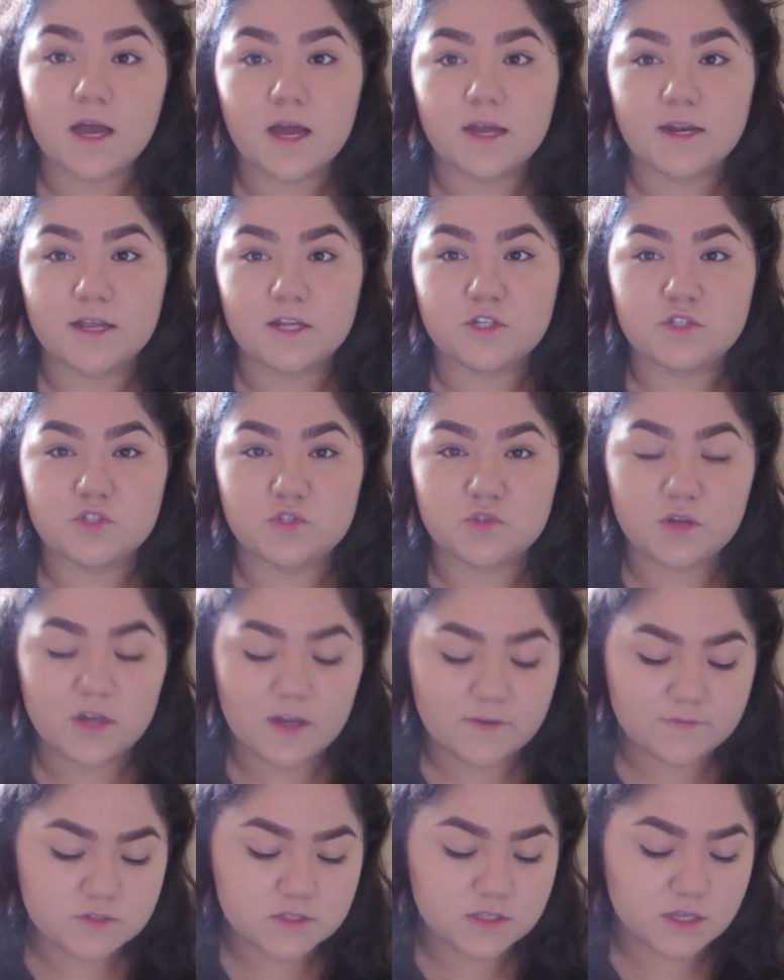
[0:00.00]
And I do
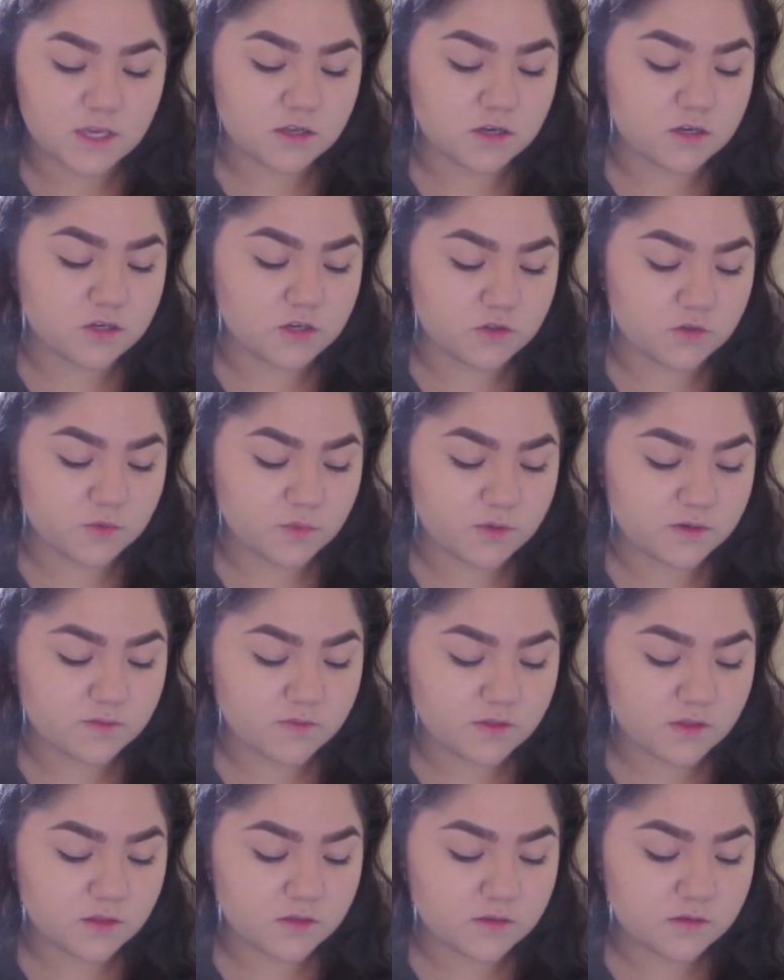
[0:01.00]
have to get another one of
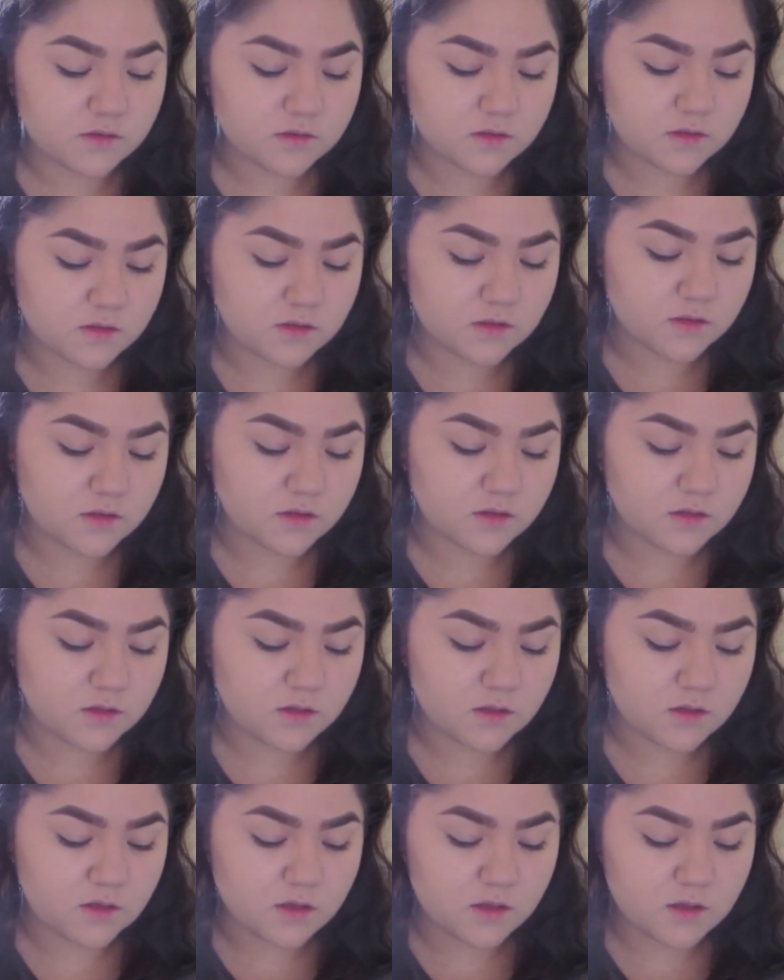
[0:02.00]
these.
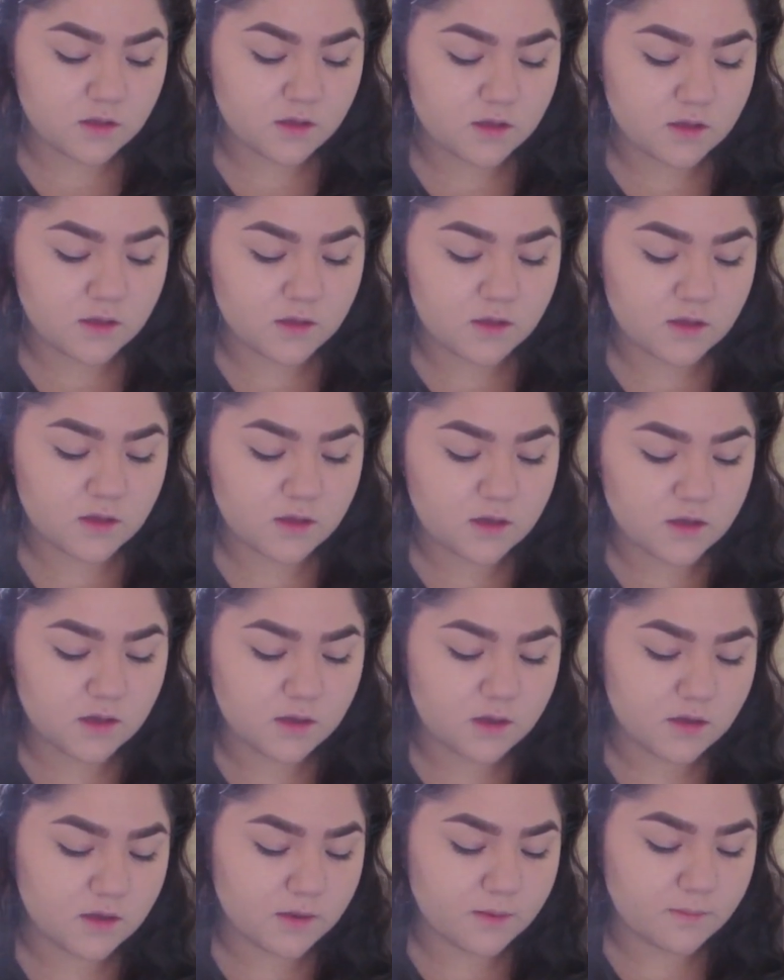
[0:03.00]

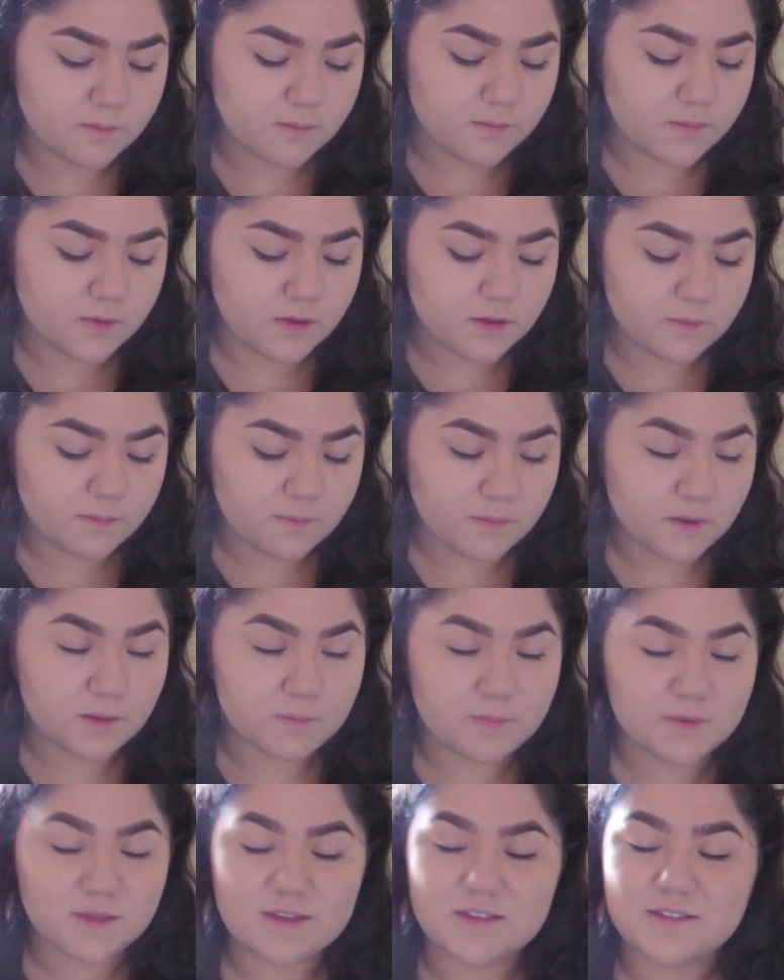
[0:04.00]
But
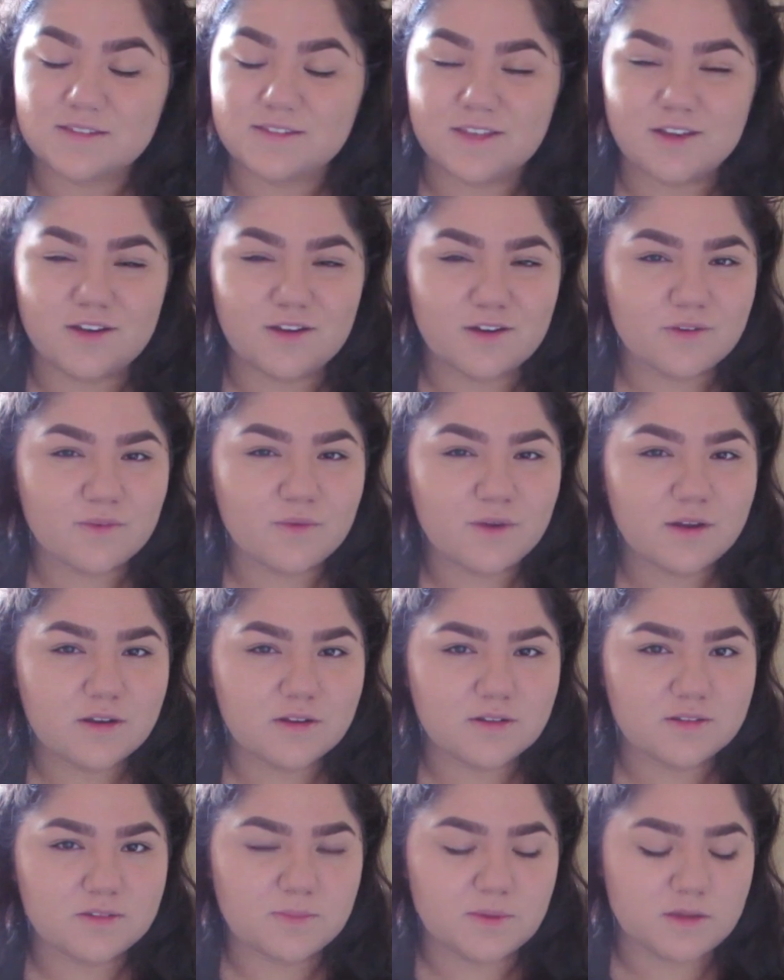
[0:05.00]
because they are quite
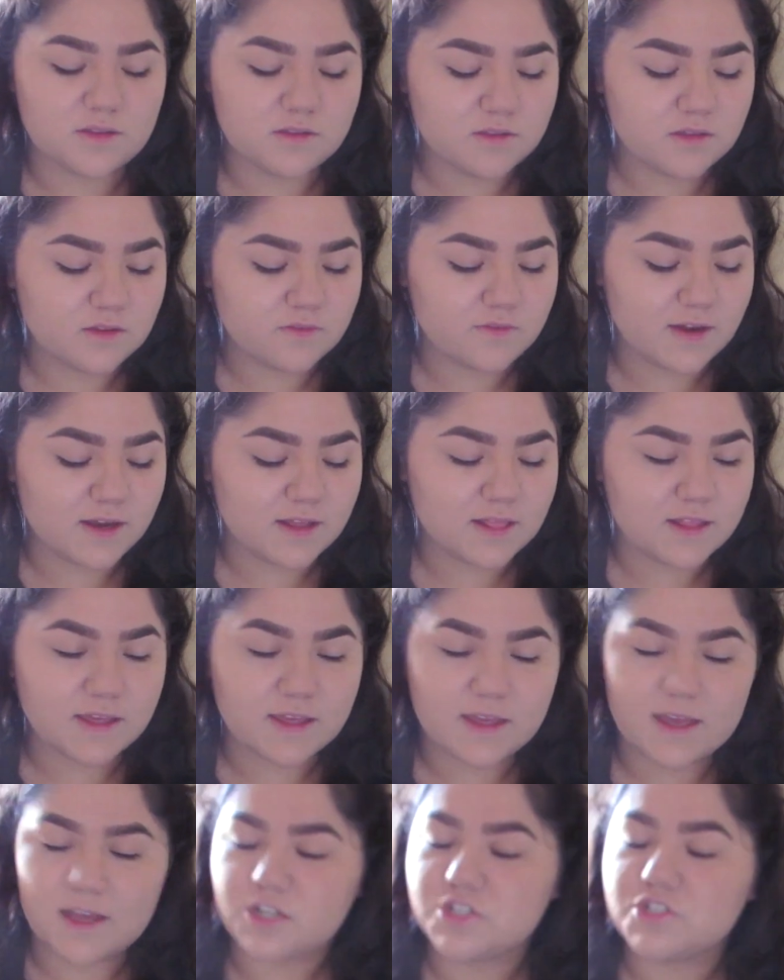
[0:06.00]
expensive, I
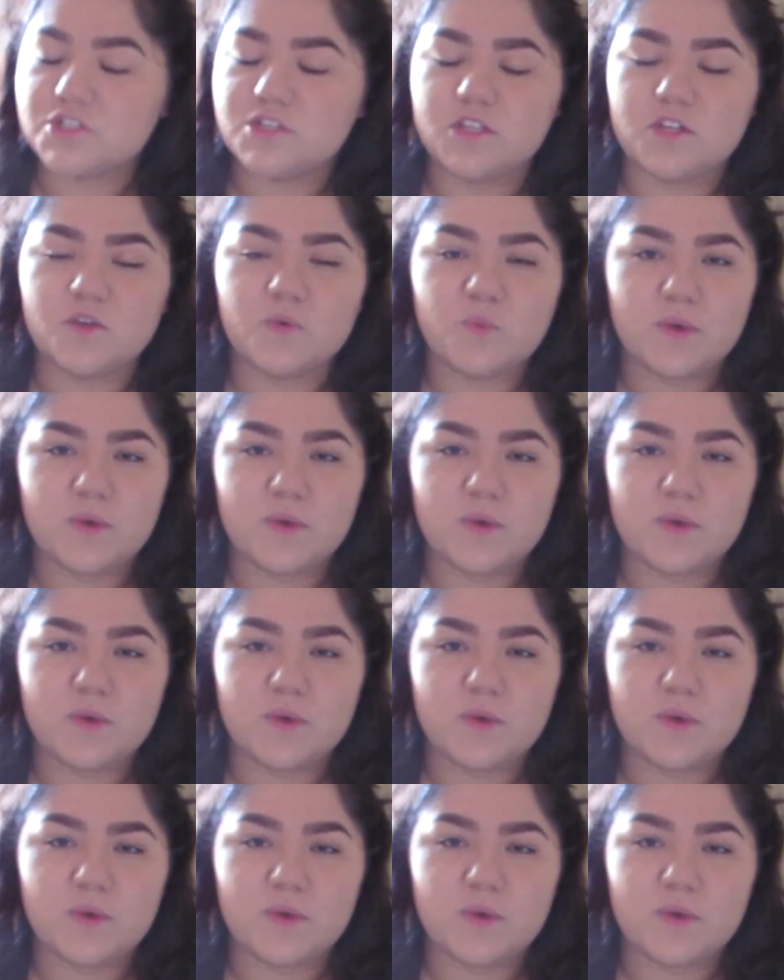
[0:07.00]
like actually